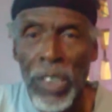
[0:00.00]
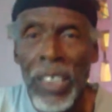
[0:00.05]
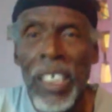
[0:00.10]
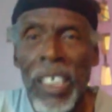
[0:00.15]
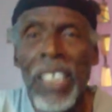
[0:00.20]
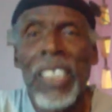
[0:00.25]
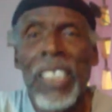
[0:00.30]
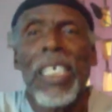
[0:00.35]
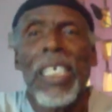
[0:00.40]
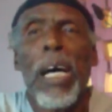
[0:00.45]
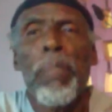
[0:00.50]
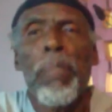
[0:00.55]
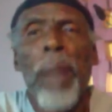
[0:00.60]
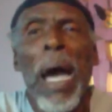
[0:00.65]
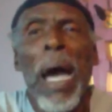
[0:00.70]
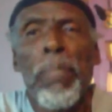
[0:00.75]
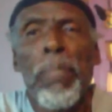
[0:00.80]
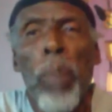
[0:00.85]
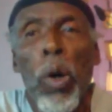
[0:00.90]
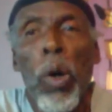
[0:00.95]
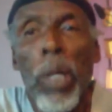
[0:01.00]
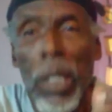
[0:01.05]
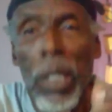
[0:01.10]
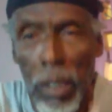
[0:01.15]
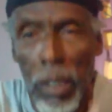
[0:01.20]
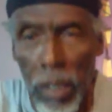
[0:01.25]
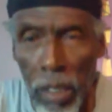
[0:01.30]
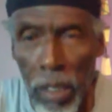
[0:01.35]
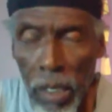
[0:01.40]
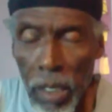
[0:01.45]
it is a
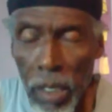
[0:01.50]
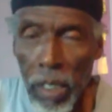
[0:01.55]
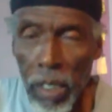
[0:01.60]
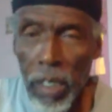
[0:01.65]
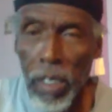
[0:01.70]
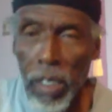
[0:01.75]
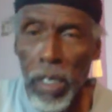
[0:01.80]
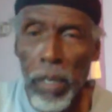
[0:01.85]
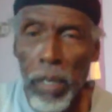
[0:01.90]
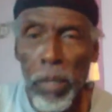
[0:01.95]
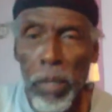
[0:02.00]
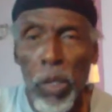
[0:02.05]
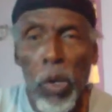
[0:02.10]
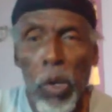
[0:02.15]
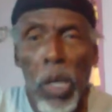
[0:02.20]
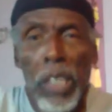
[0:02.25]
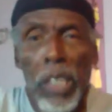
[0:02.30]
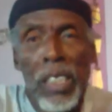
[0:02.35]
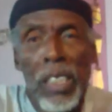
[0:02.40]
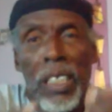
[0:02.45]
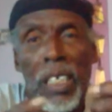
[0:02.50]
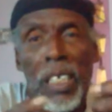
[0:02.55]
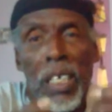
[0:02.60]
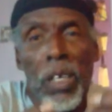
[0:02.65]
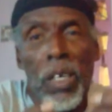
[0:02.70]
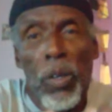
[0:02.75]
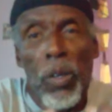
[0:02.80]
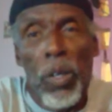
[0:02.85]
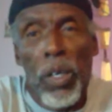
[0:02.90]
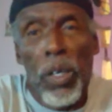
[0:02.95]
Bible, because
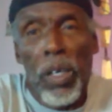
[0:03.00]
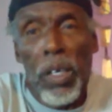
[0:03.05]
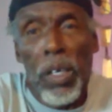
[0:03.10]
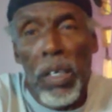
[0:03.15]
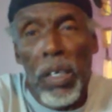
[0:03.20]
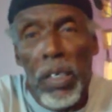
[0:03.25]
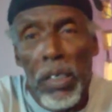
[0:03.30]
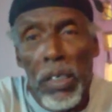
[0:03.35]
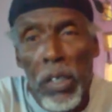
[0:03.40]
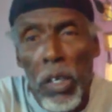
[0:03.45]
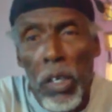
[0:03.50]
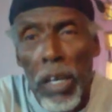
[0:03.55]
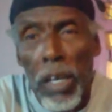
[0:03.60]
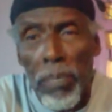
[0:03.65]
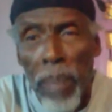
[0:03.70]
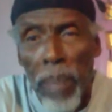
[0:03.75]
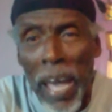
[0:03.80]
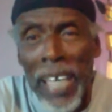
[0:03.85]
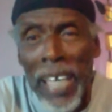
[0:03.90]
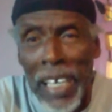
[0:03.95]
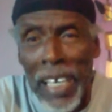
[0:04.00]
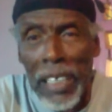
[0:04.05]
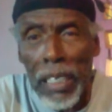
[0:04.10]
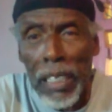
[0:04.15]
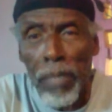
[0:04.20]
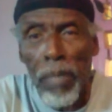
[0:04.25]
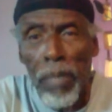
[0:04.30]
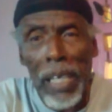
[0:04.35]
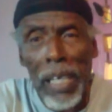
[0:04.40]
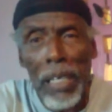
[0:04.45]
you're not buying
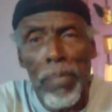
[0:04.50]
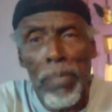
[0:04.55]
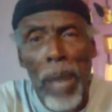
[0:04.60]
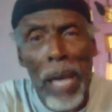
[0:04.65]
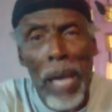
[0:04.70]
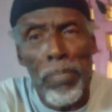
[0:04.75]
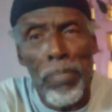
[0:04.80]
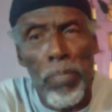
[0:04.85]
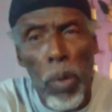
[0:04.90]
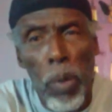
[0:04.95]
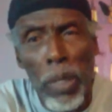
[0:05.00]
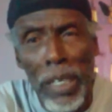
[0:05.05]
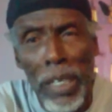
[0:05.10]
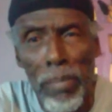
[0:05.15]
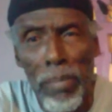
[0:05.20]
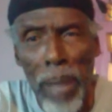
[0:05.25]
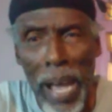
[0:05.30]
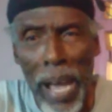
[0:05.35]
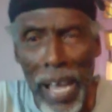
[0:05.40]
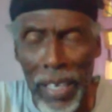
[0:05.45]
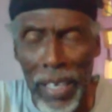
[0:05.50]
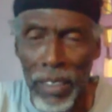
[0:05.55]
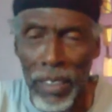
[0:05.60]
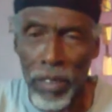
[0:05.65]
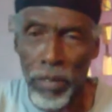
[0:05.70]
cotton bag, you're buying bullion bag.